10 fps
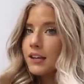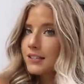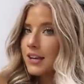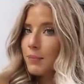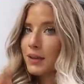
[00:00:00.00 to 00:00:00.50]
to
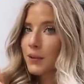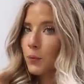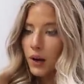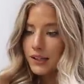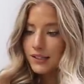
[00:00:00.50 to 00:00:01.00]
St. Pete
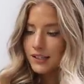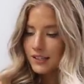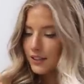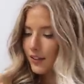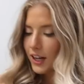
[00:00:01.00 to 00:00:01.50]
once
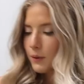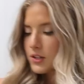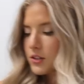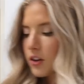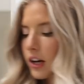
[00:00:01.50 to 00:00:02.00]
since living here, which
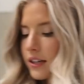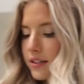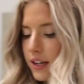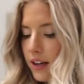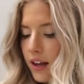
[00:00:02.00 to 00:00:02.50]
is
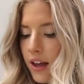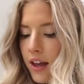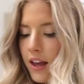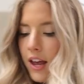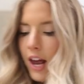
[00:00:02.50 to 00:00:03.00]
crazy.
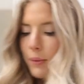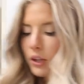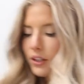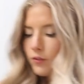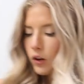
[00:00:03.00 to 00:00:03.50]
And I'm
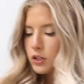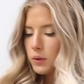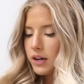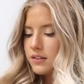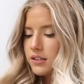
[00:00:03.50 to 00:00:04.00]
looking forward to
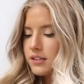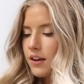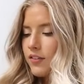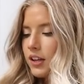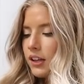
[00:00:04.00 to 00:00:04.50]
it because it's
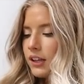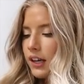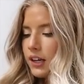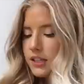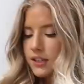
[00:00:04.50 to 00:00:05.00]
definitely
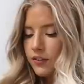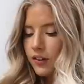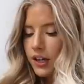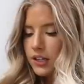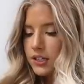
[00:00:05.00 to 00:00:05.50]
like a
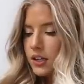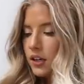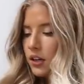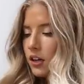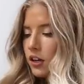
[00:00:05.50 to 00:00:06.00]
different
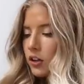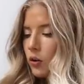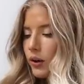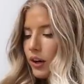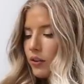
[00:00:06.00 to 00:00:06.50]

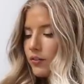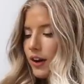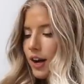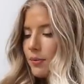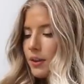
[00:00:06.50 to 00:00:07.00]
going out
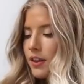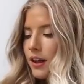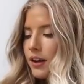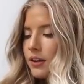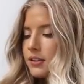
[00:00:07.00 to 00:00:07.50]
vibe
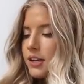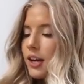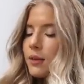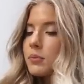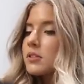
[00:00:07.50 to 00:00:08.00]
than
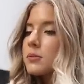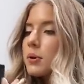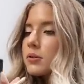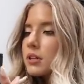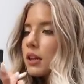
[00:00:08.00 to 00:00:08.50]
Tampa
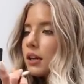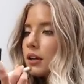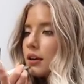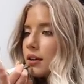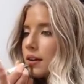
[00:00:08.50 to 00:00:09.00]

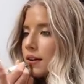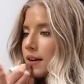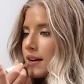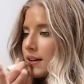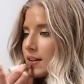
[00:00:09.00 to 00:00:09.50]
supposedly.
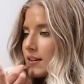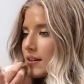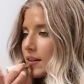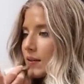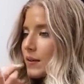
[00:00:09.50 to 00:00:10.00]

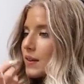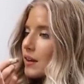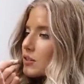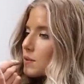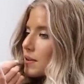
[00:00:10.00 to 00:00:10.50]
So
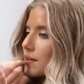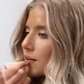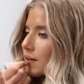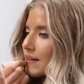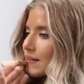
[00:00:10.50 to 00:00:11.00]
that should be
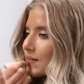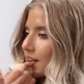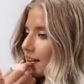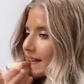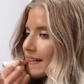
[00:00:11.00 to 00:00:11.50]
really
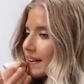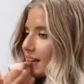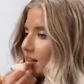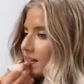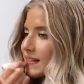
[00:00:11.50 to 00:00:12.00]
fun.
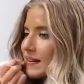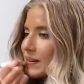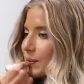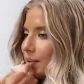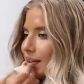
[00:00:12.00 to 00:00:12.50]
Even though
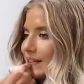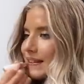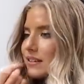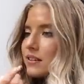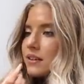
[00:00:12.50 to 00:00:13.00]
the weather
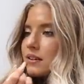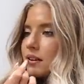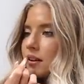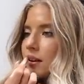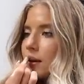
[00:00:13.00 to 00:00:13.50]
isn't
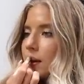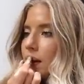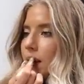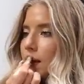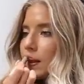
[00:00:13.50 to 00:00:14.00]

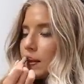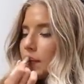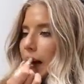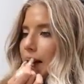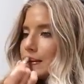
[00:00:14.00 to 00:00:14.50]
the
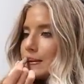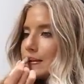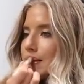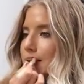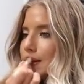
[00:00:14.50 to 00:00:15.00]

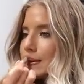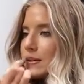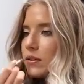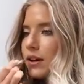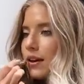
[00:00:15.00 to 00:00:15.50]
best,
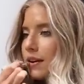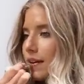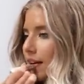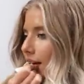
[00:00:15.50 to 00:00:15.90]
it's okay.